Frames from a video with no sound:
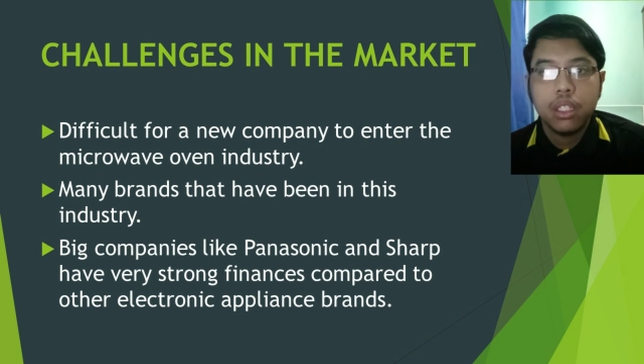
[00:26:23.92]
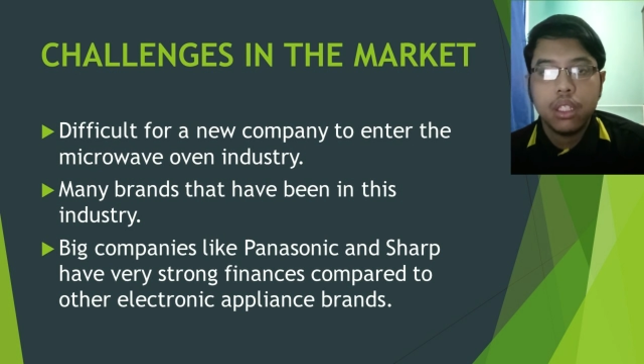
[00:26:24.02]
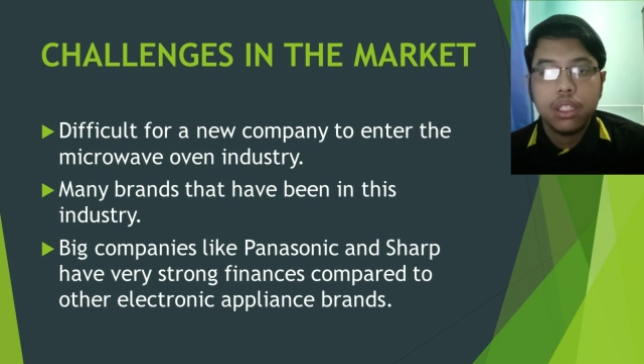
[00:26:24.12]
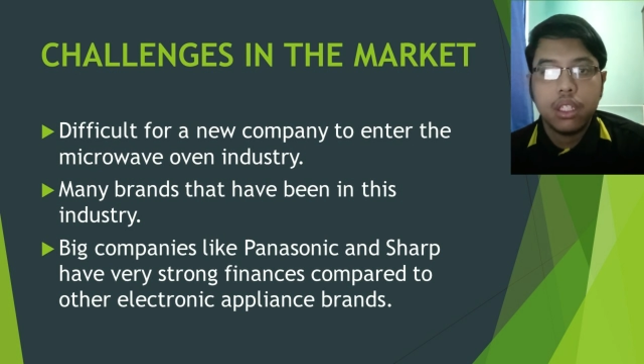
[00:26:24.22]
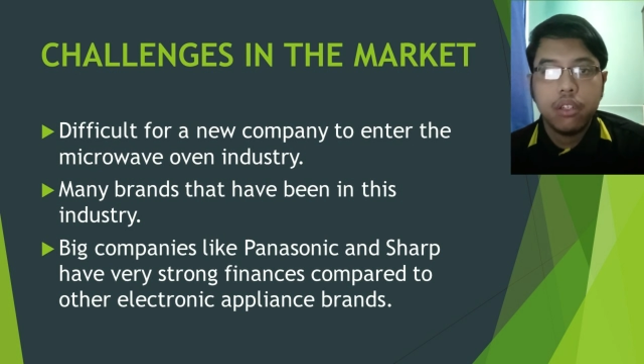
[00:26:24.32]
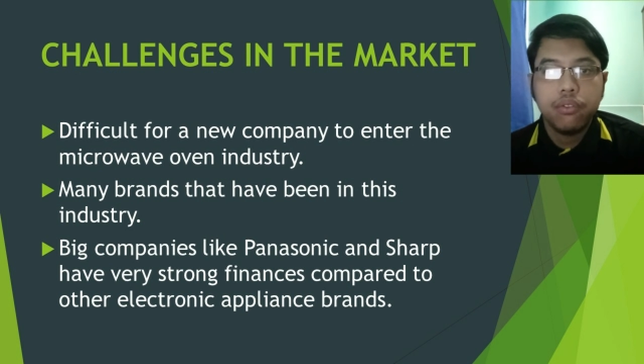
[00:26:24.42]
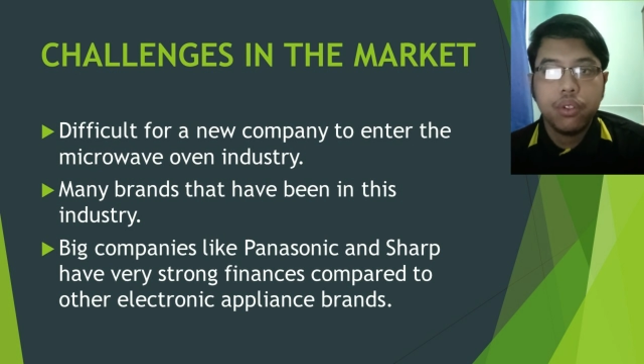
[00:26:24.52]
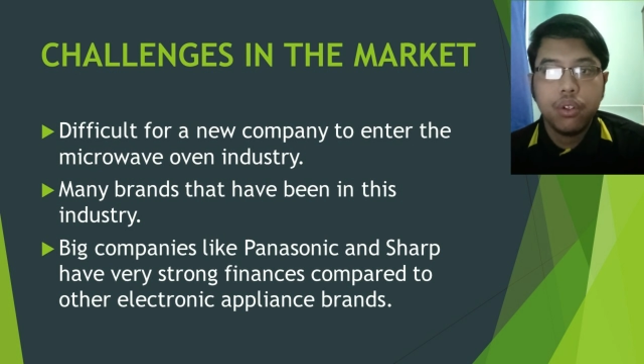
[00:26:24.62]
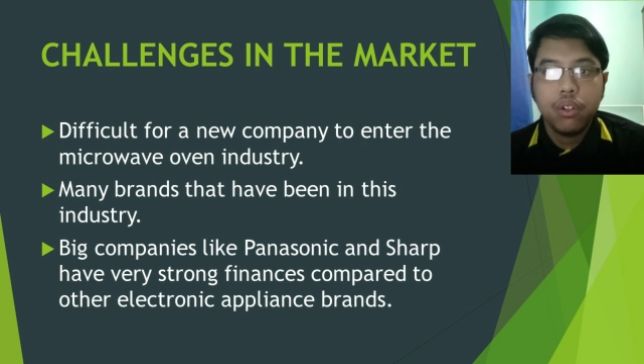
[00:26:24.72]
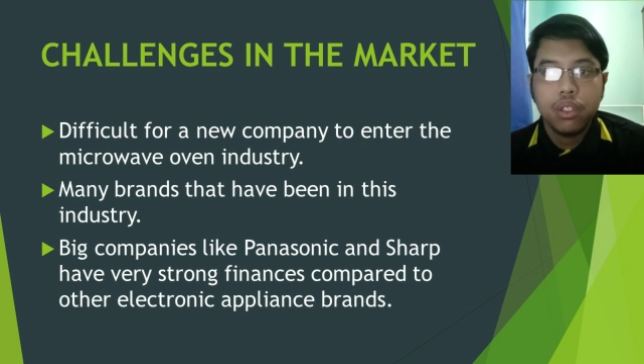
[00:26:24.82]

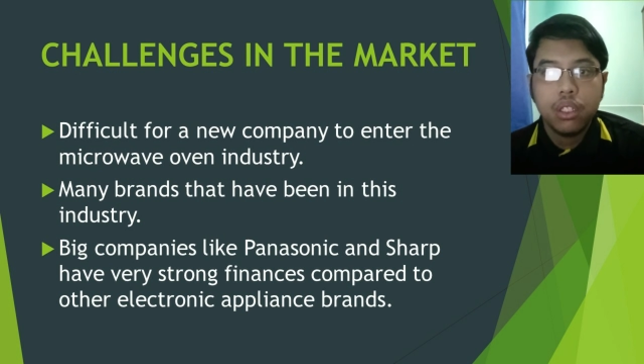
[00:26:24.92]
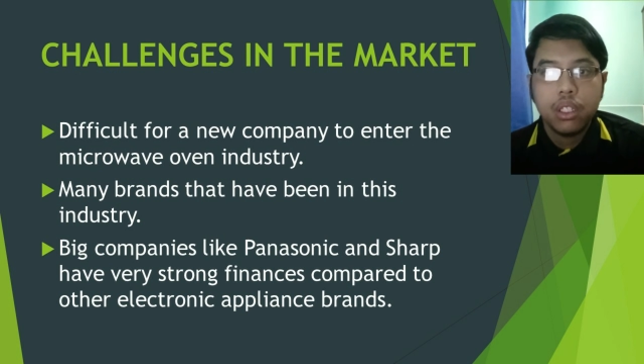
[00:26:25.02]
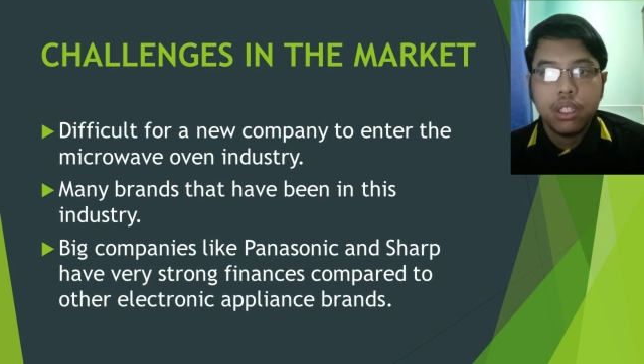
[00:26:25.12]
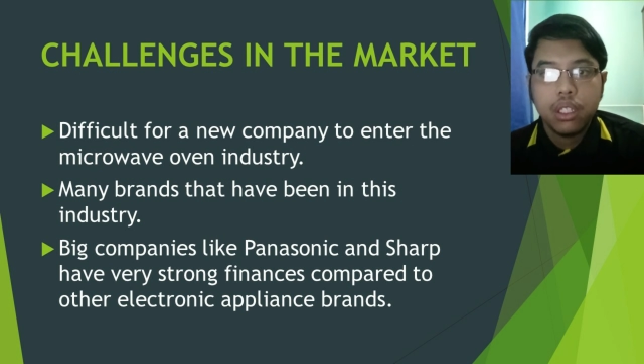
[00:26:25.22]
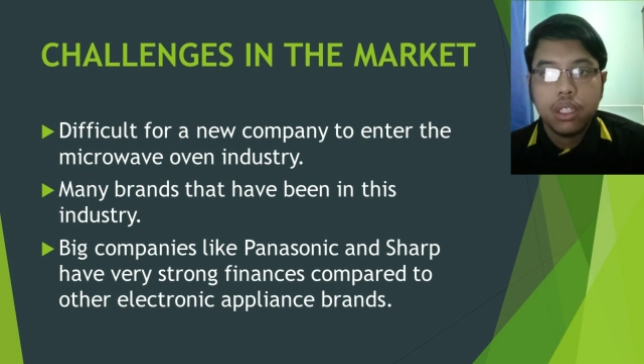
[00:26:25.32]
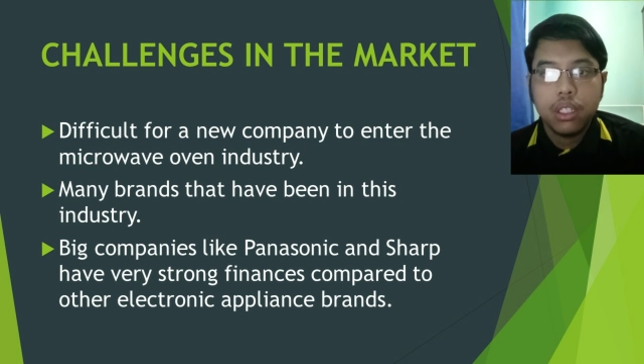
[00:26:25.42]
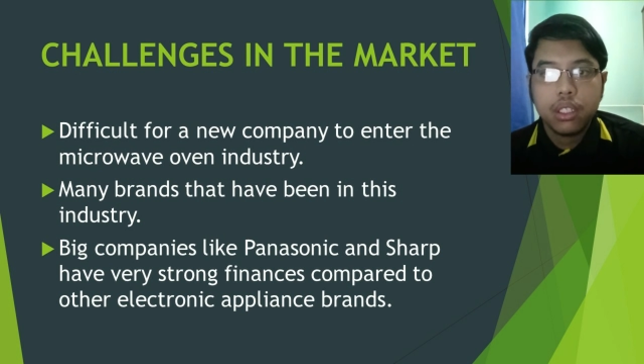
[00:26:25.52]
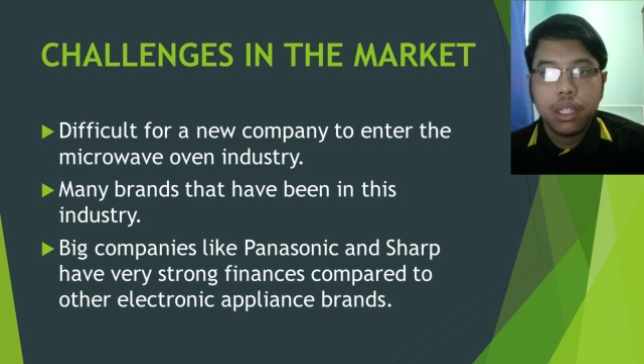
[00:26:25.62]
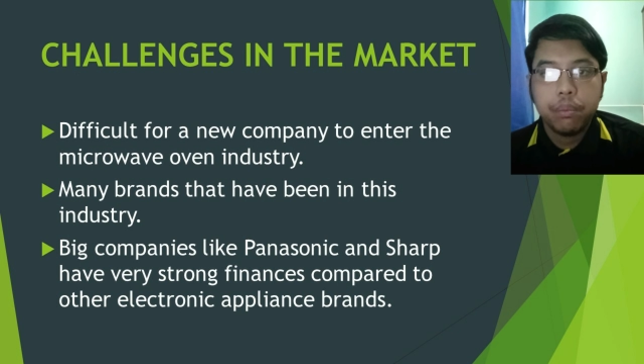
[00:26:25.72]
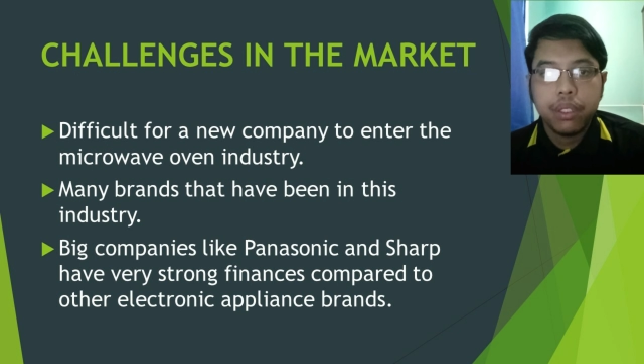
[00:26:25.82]
Therefore, this
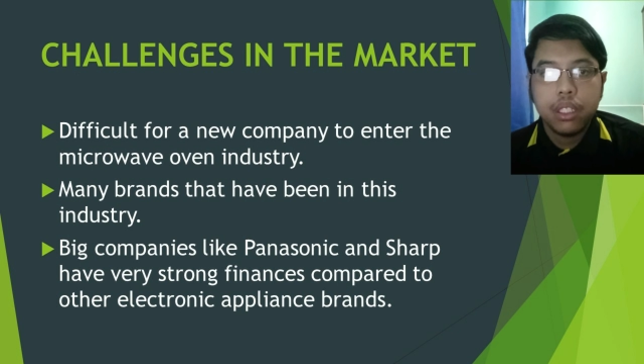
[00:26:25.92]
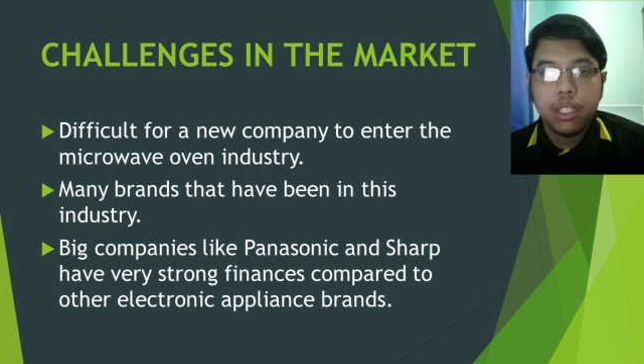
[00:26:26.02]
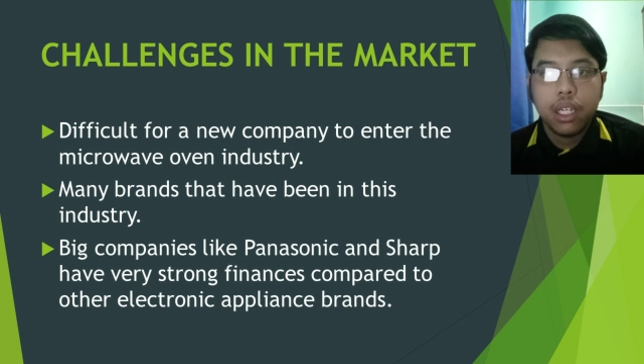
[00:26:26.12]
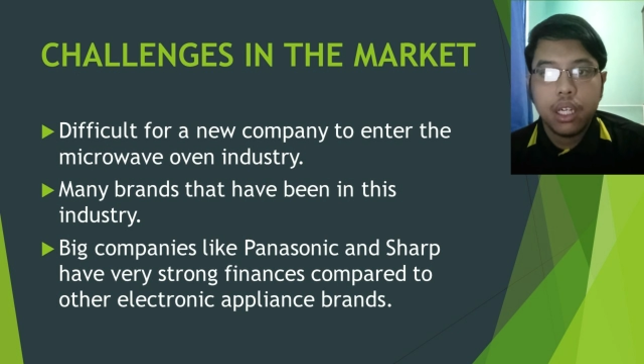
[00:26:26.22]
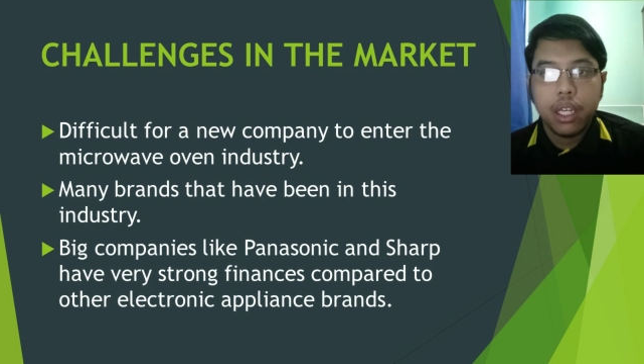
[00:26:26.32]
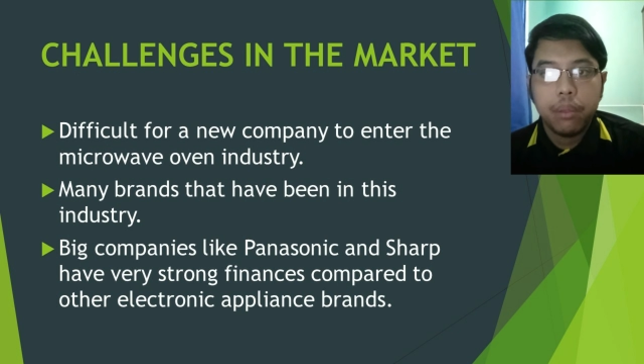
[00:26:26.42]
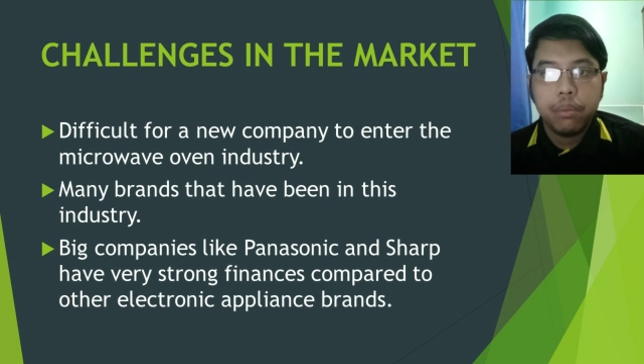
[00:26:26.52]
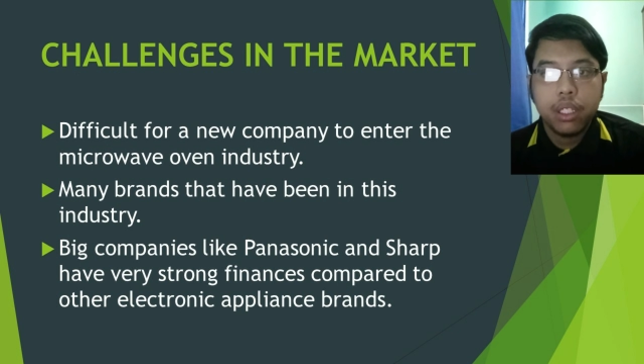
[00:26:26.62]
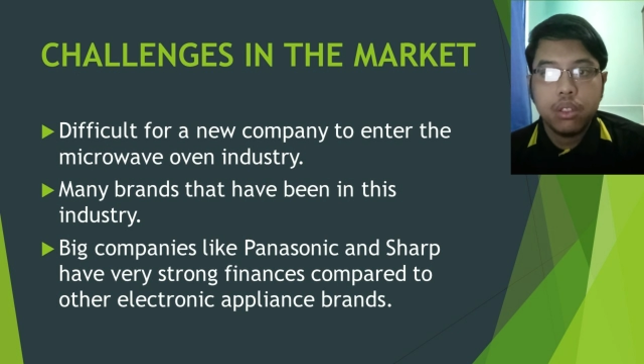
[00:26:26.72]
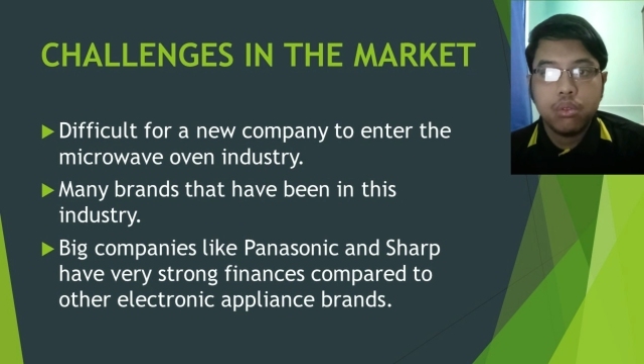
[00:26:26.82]
company are
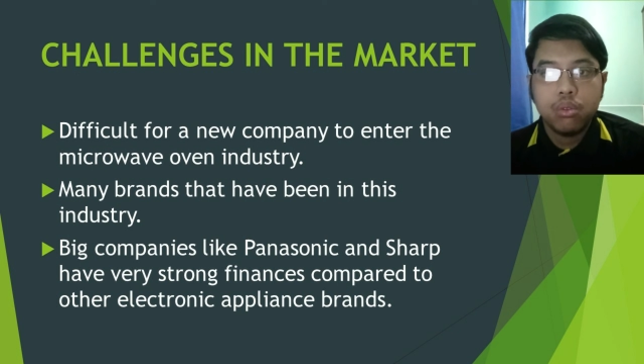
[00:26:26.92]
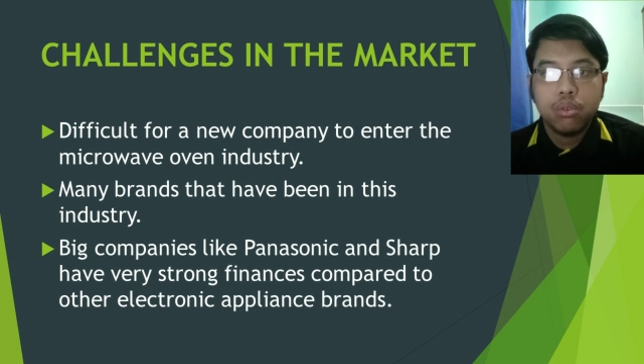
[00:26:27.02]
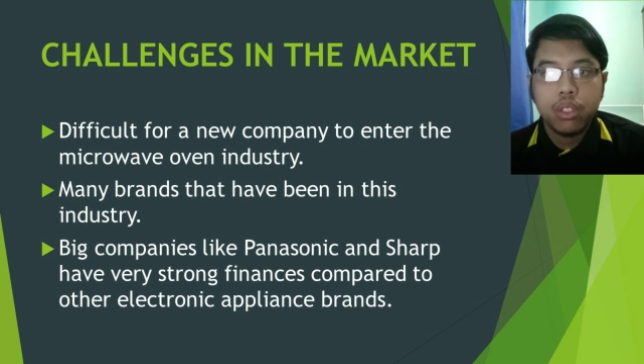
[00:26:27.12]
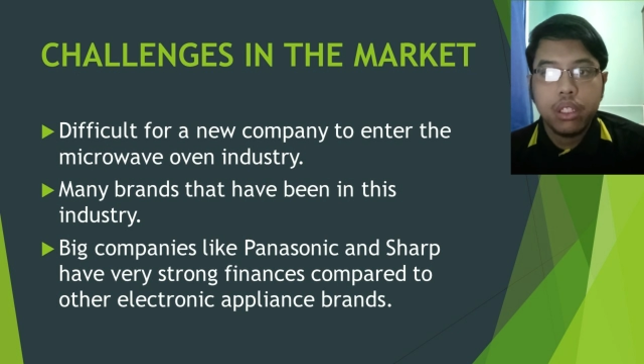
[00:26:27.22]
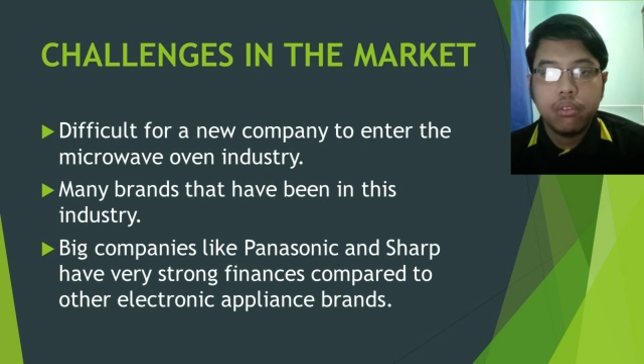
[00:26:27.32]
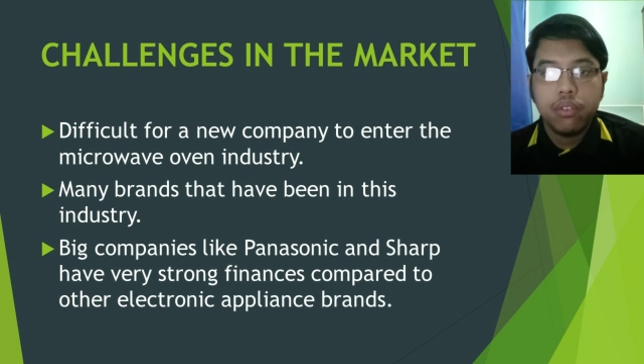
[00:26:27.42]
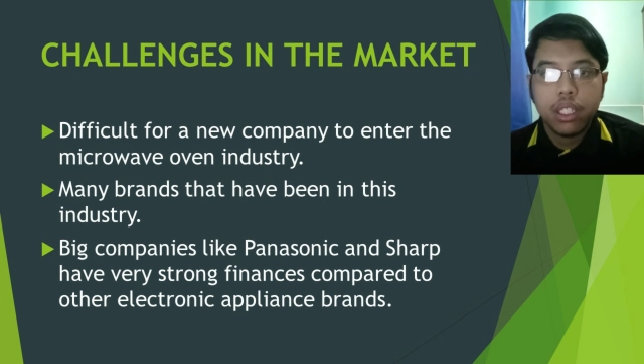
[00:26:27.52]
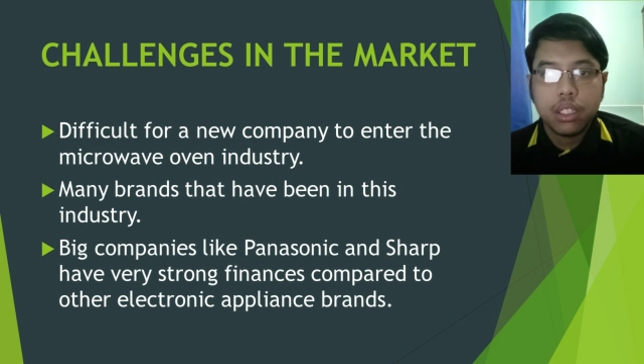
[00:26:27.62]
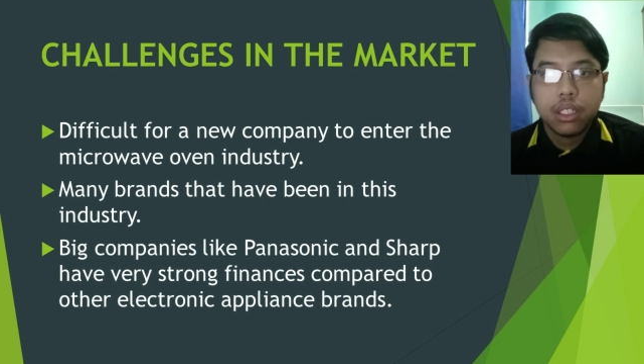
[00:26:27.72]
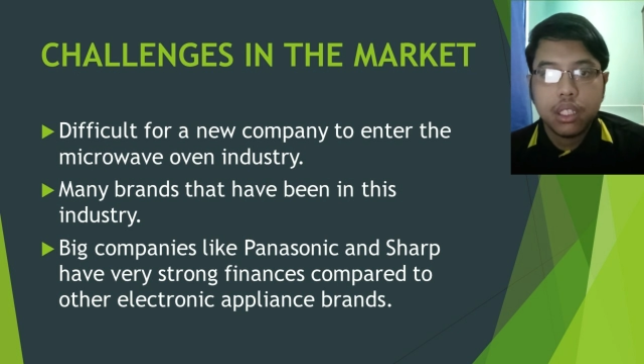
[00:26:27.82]
able to
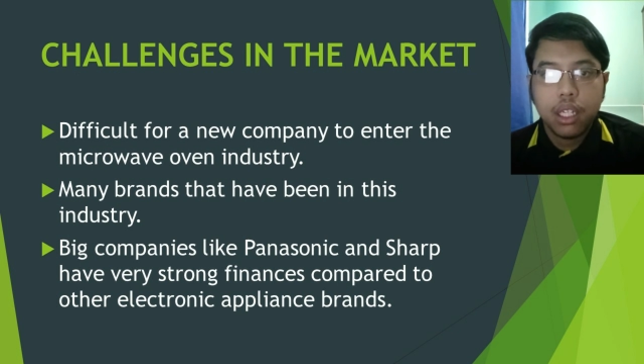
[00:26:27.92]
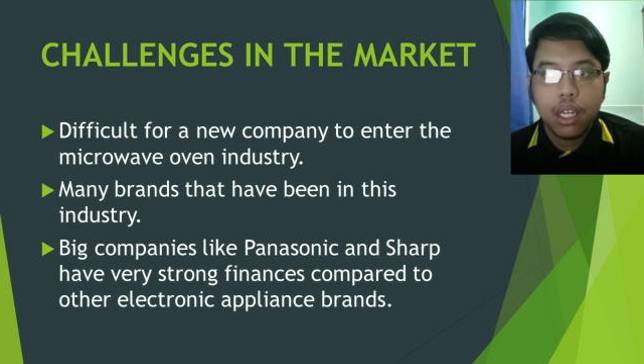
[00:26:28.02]
invest